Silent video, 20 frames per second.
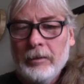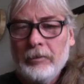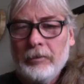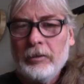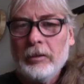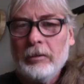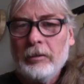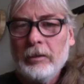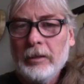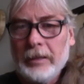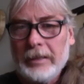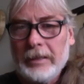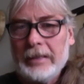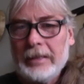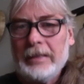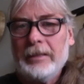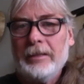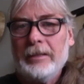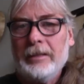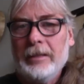to look
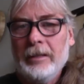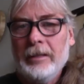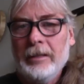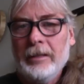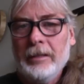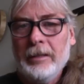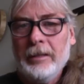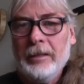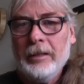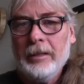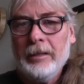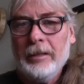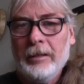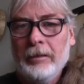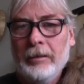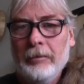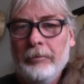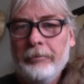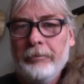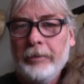and, and,
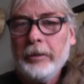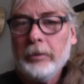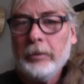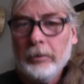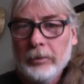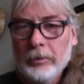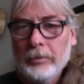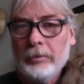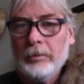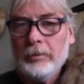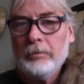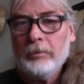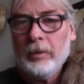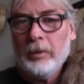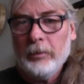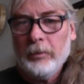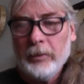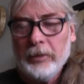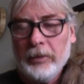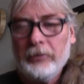feel
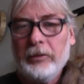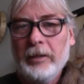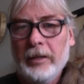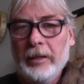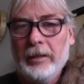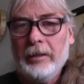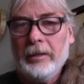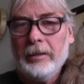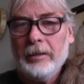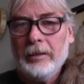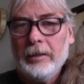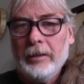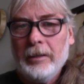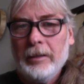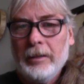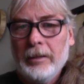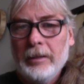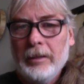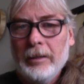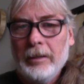what we see,
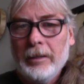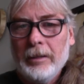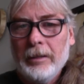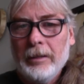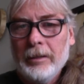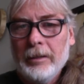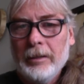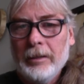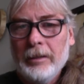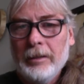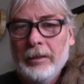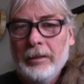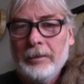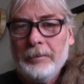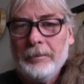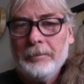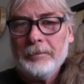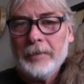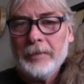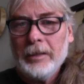
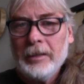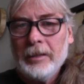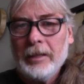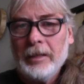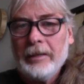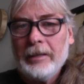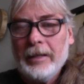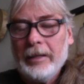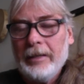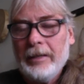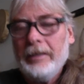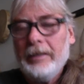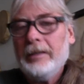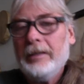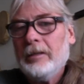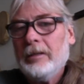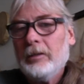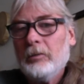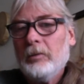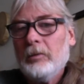um, and let that in.
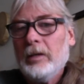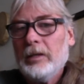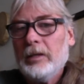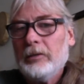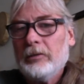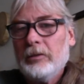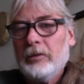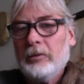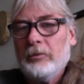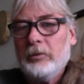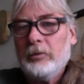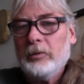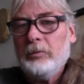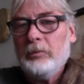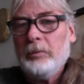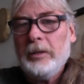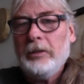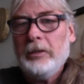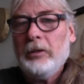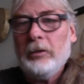Otherwise, there would
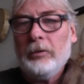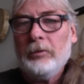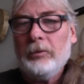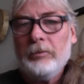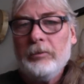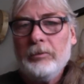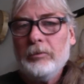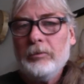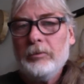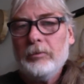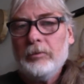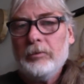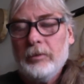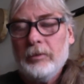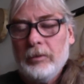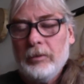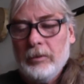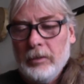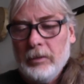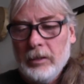be no
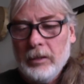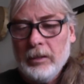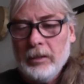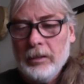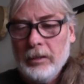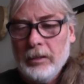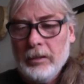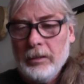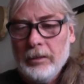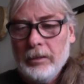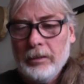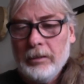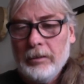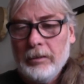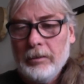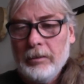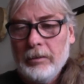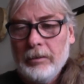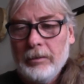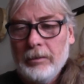uh,
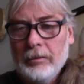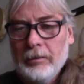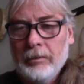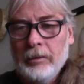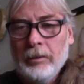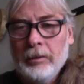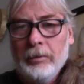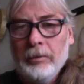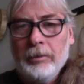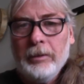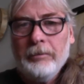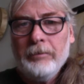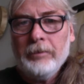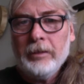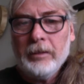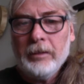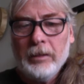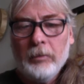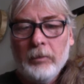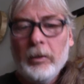no even
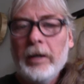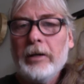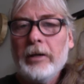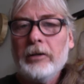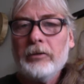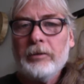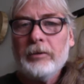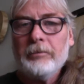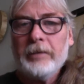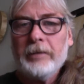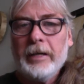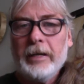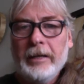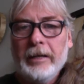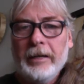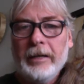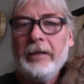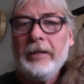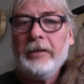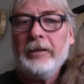awareness of taking
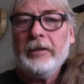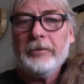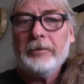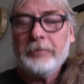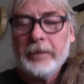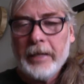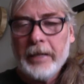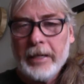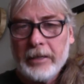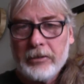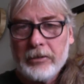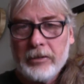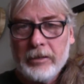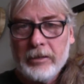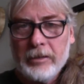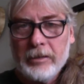any different action.